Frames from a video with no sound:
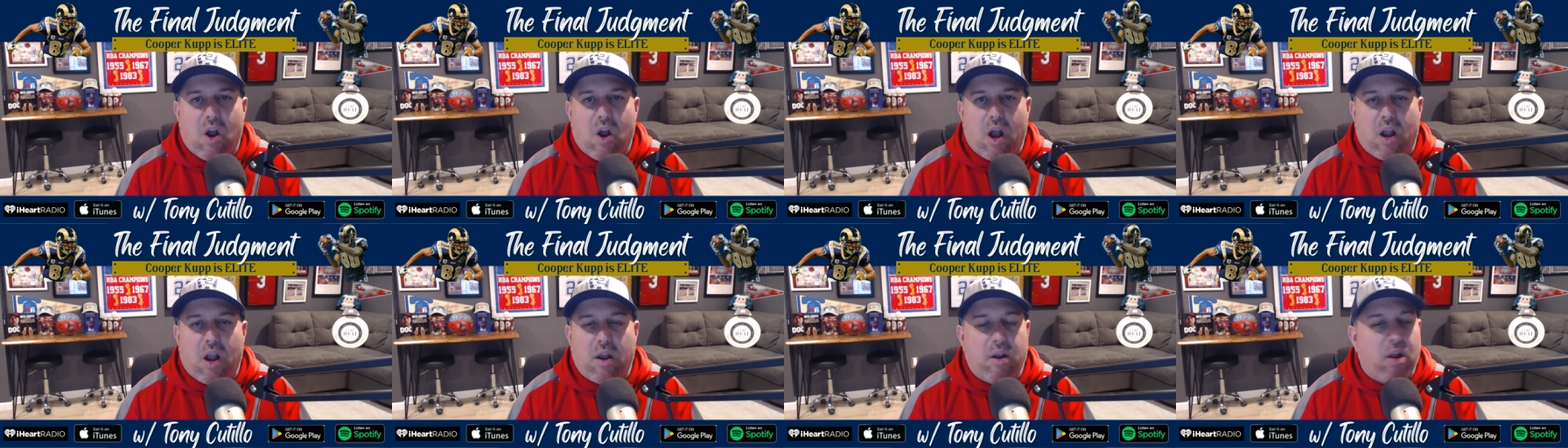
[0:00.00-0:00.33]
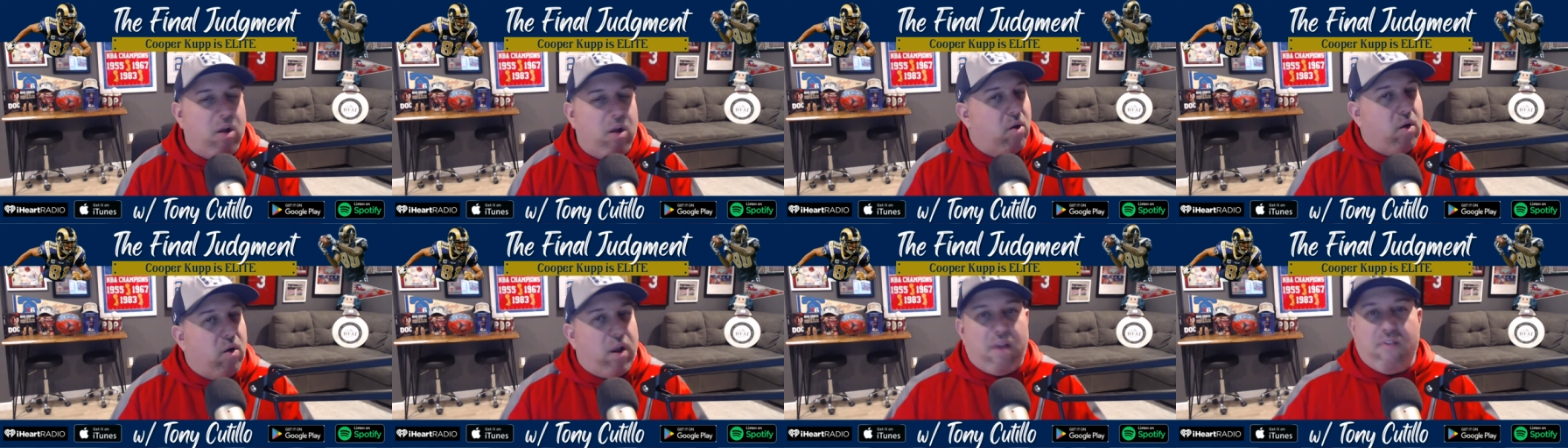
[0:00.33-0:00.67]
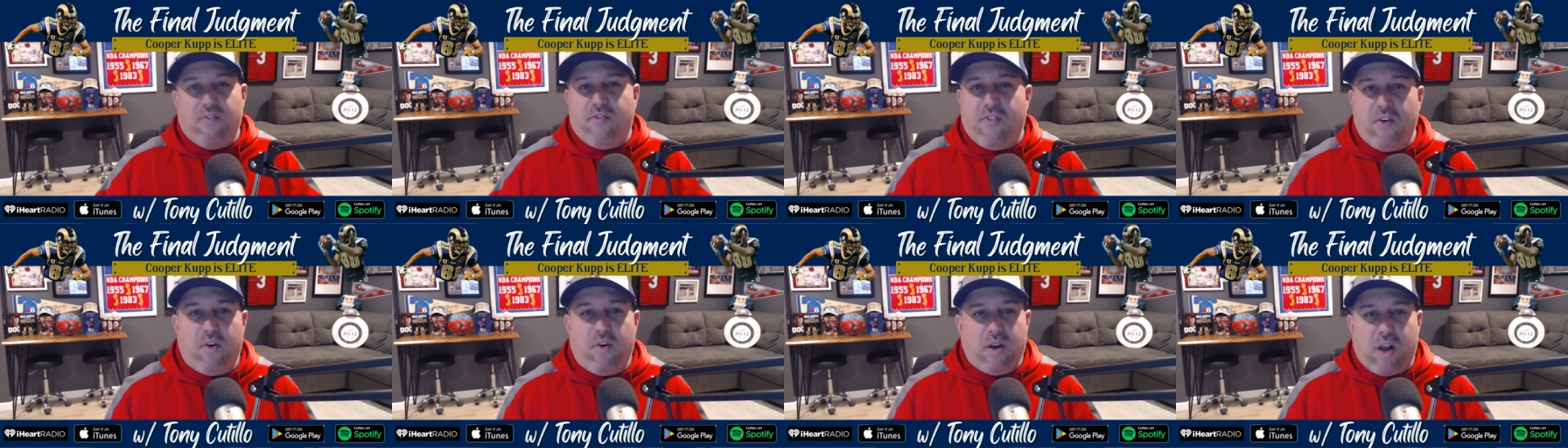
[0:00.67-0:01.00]
In
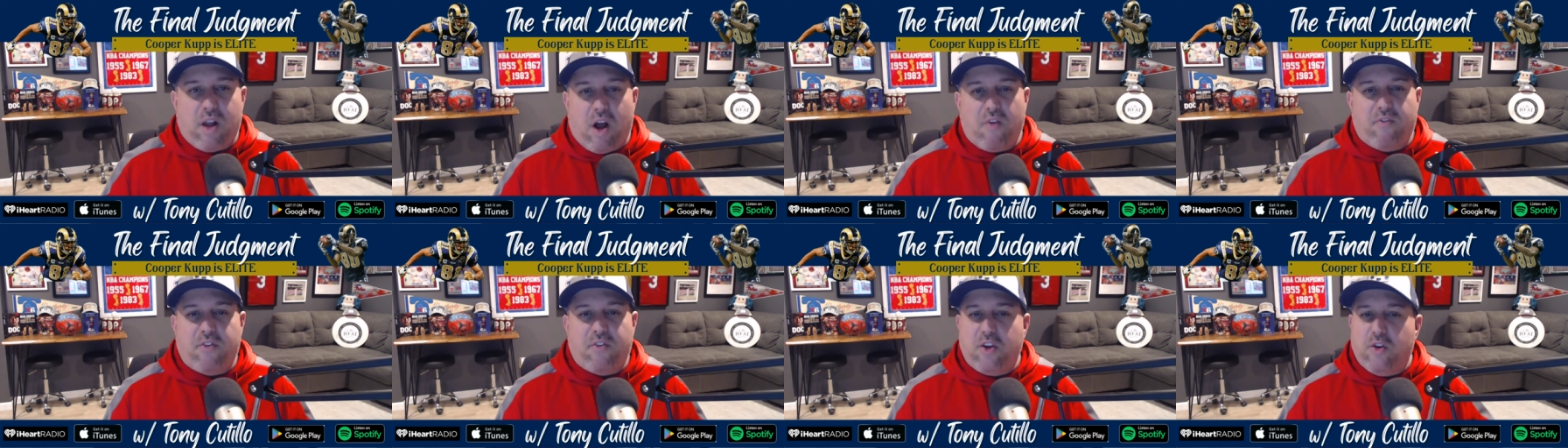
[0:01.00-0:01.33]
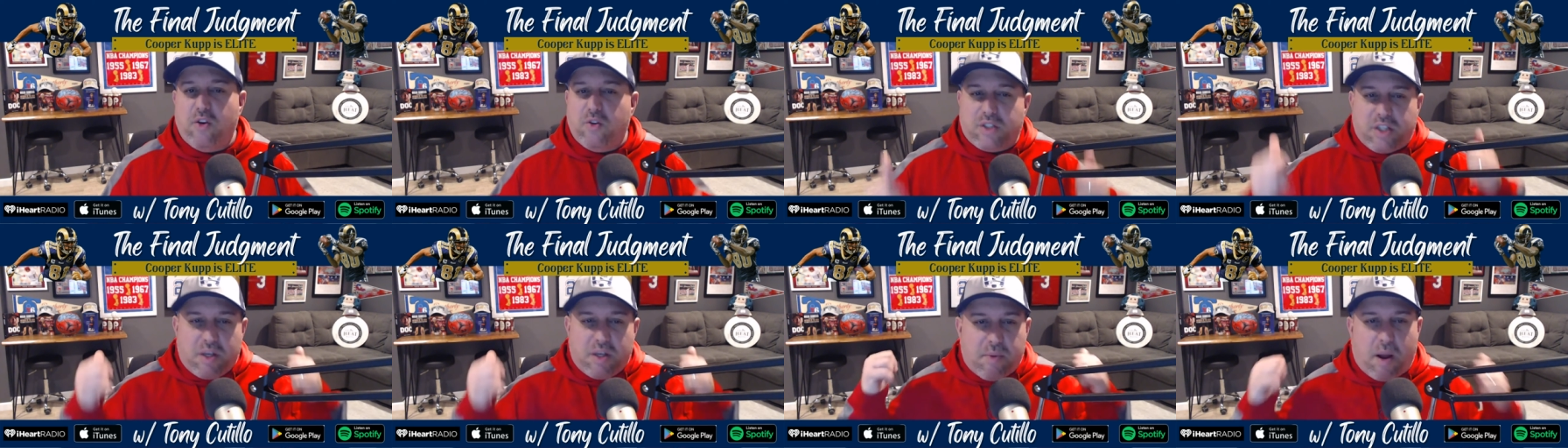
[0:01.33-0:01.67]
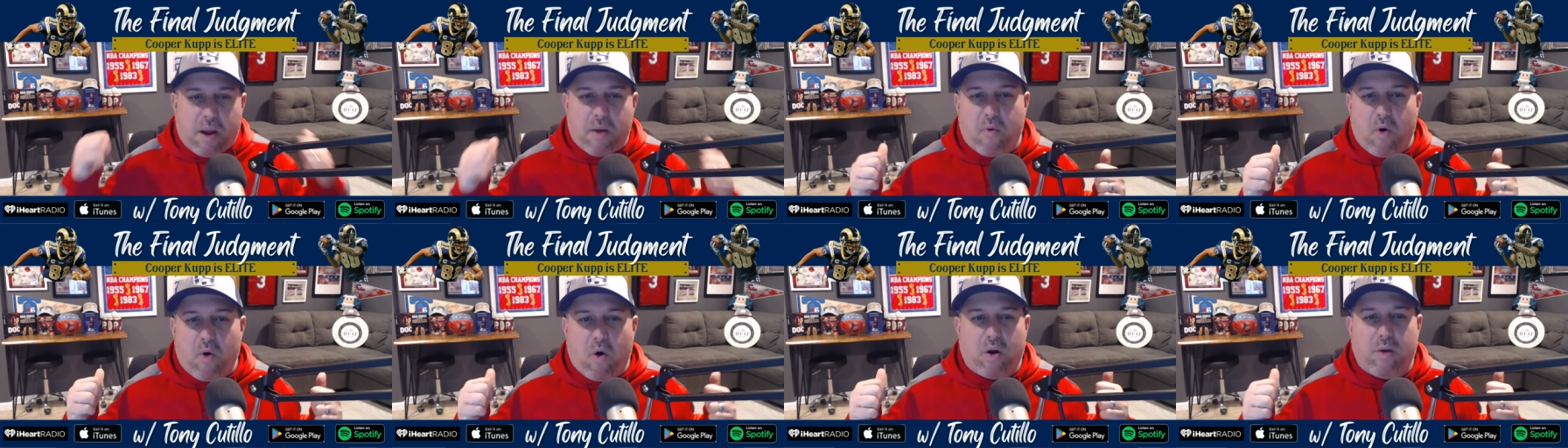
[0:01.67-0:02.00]
Philadelphia, you see my
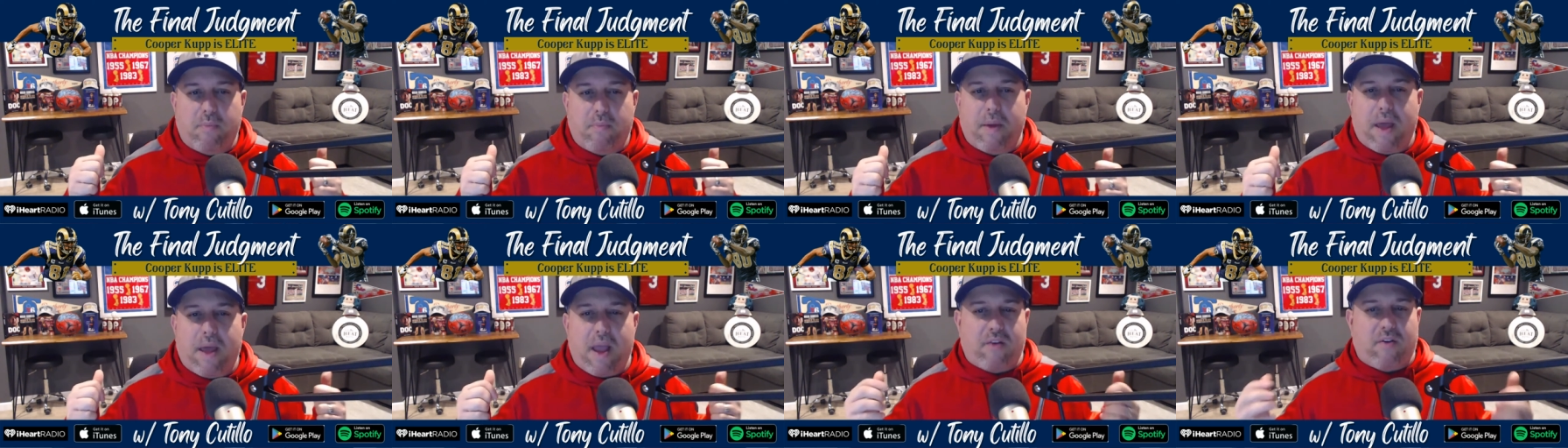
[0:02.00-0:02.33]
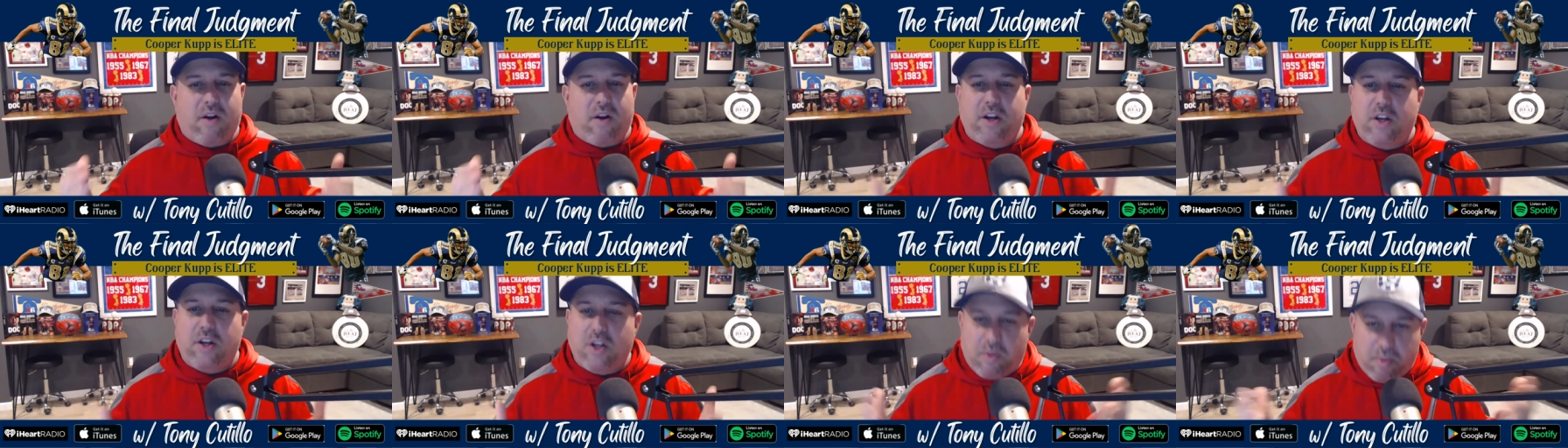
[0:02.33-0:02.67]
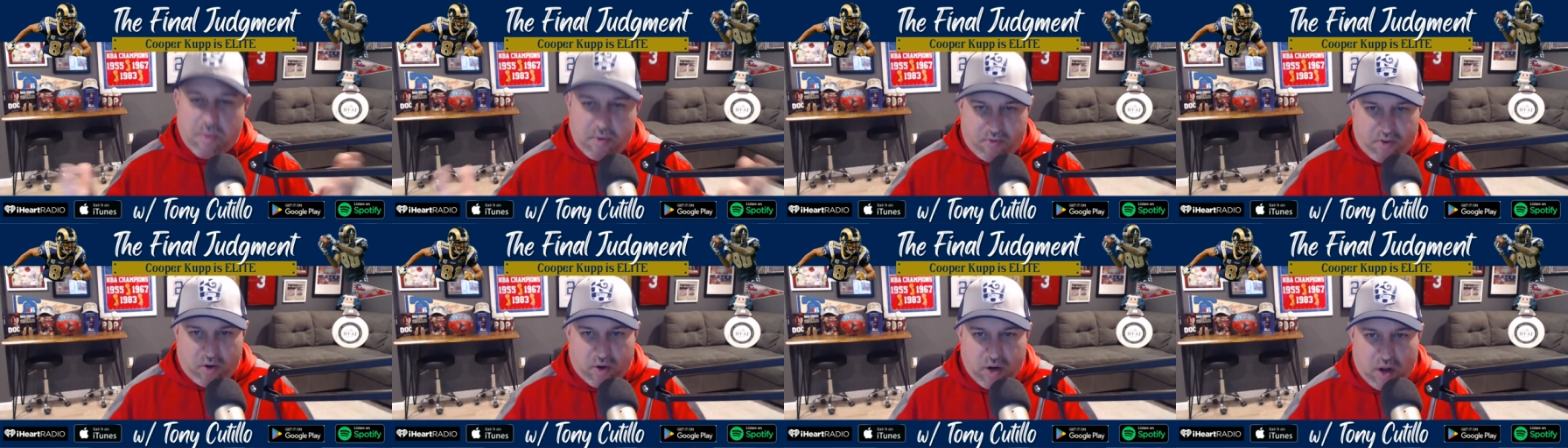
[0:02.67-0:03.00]
wall in the background. You know I'm a
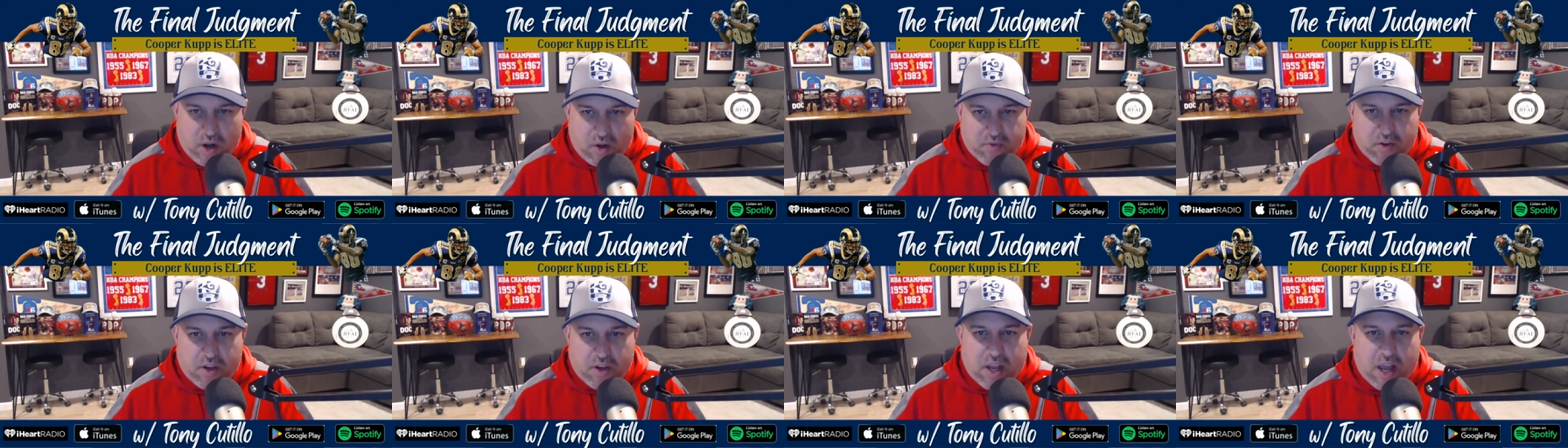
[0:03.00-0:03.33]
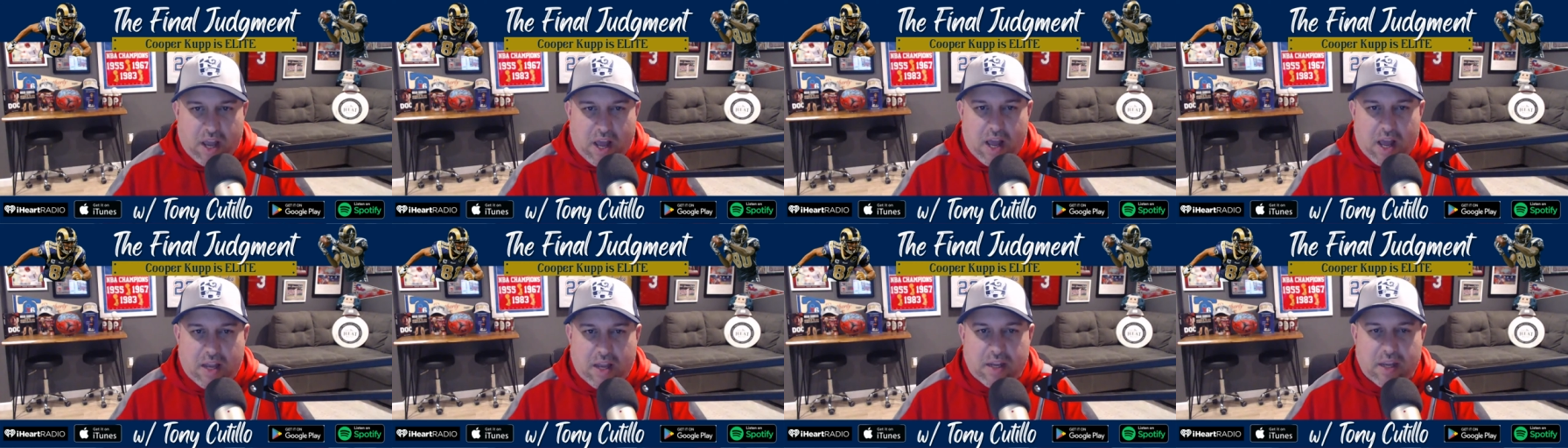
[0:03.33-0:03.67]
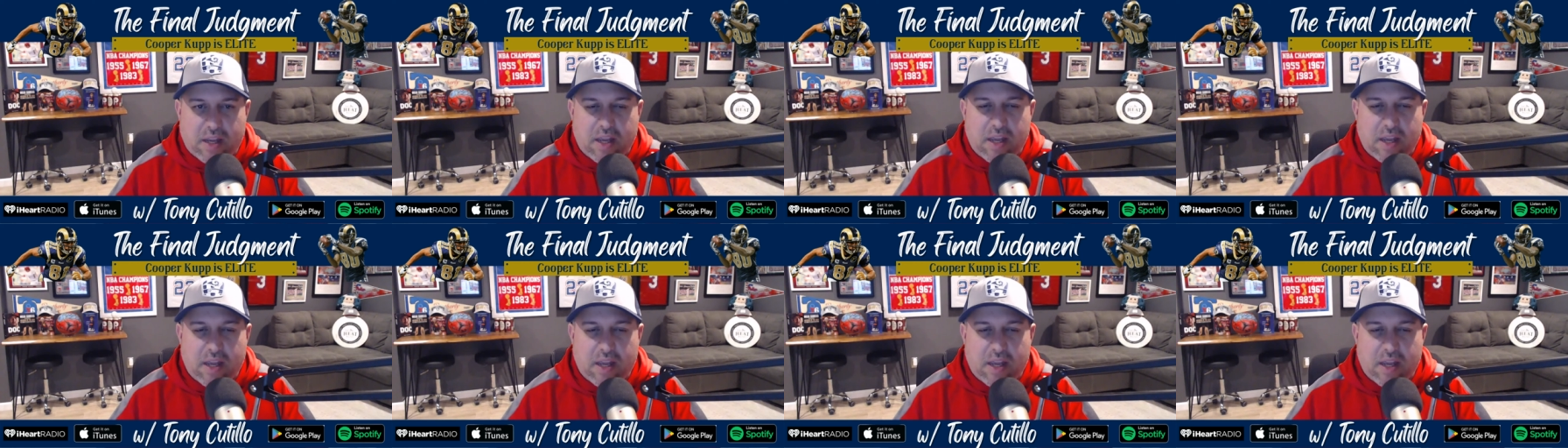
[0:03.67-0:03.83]
Philadelphia guy.